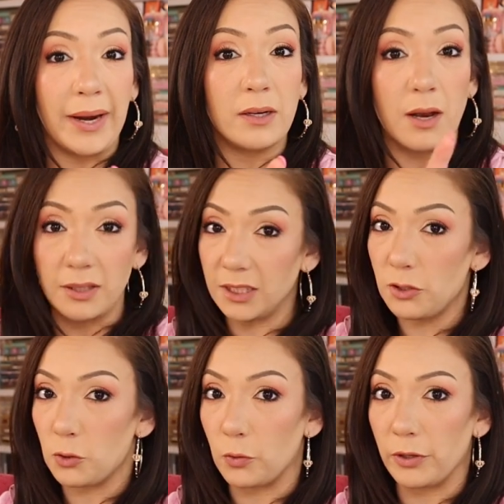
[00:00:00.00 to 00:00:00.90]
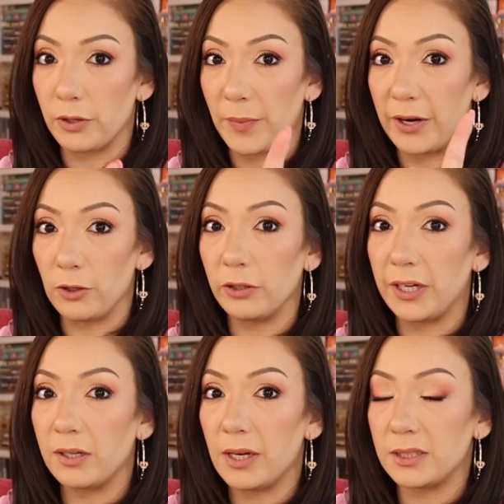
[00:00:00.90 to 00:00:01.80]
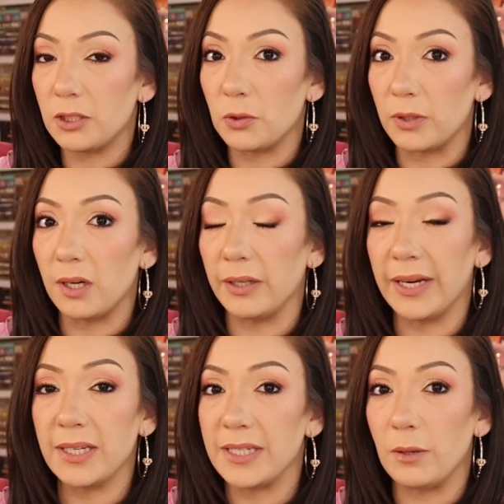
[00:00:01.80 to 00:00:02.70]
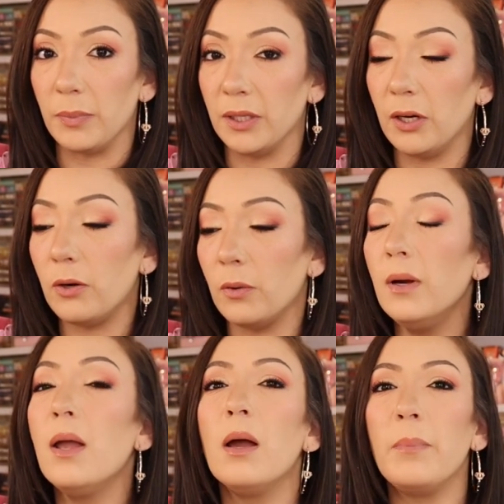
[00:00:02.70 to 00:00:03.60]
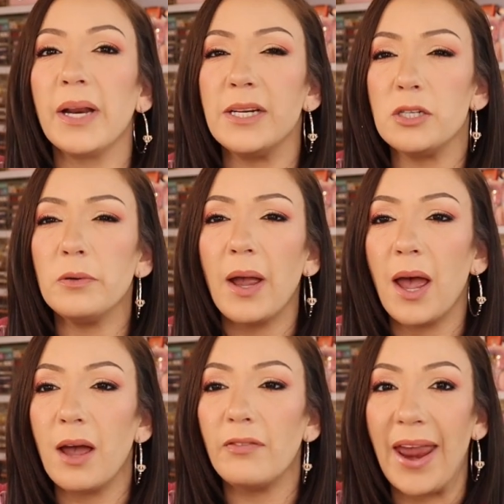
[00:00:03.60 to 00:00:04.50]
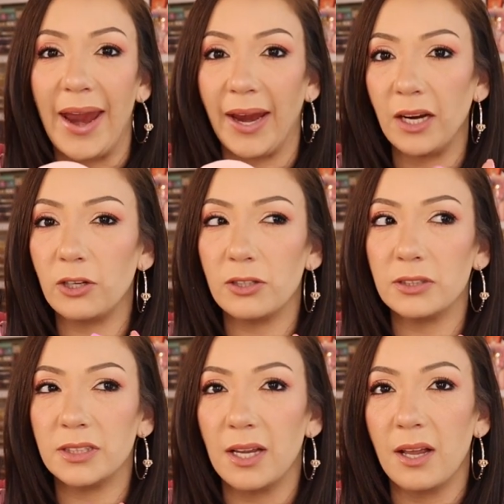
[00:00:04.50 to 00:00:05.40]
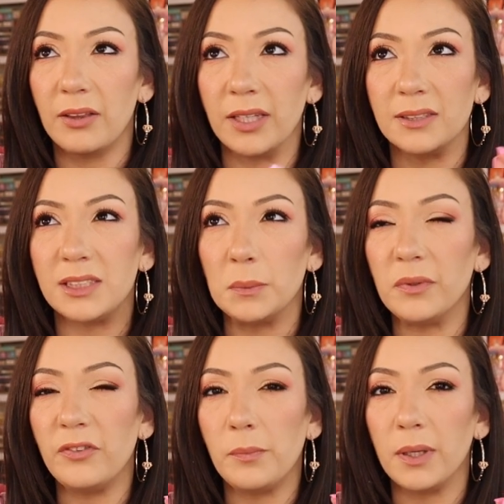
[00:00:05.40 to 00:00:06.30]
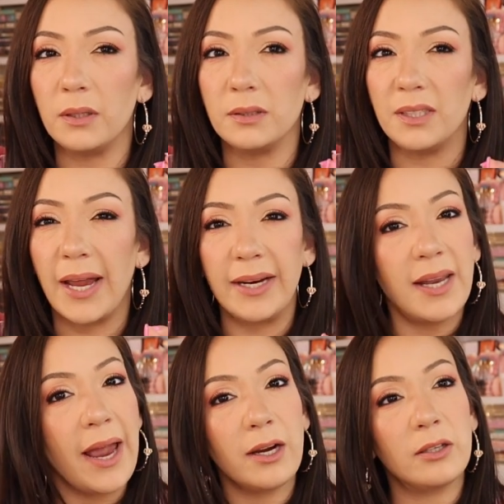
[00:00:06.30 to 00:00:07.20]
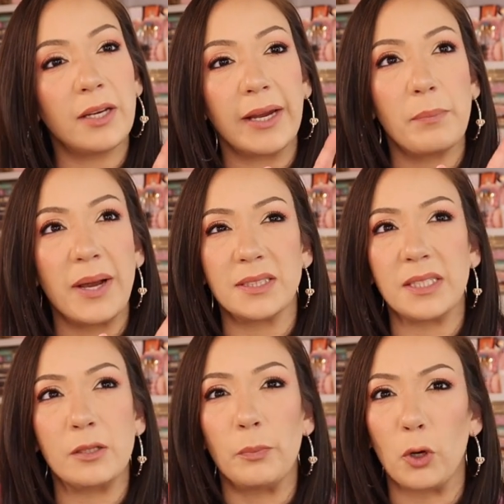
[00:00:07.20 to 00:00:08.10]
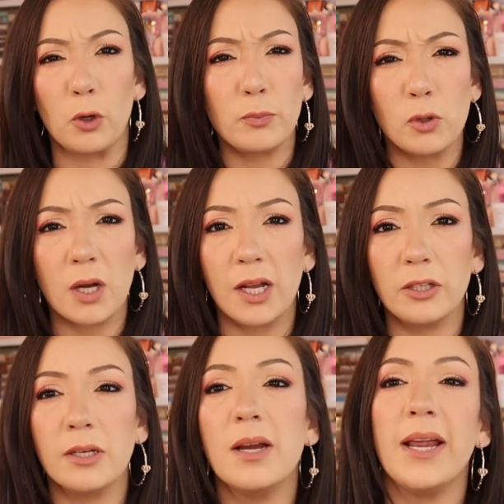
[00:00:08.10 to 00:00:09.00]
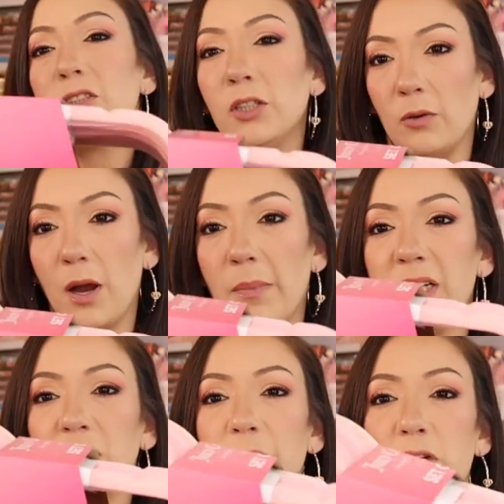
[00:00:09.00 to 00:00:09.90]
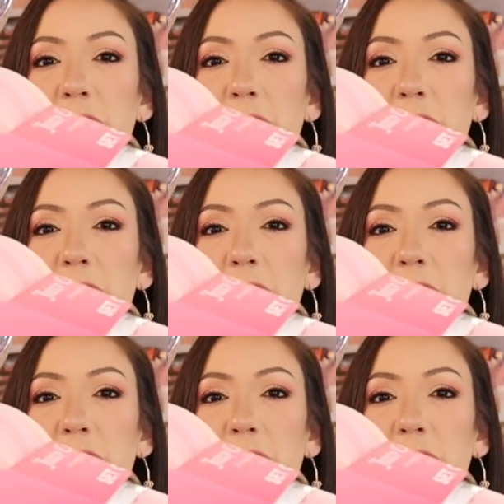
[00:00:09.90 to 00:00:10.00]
closet tour, my girly closet tour, I'll link it down below. But I do have hangers that some of them are lilac or like a pastel purple color. So I'm going to switch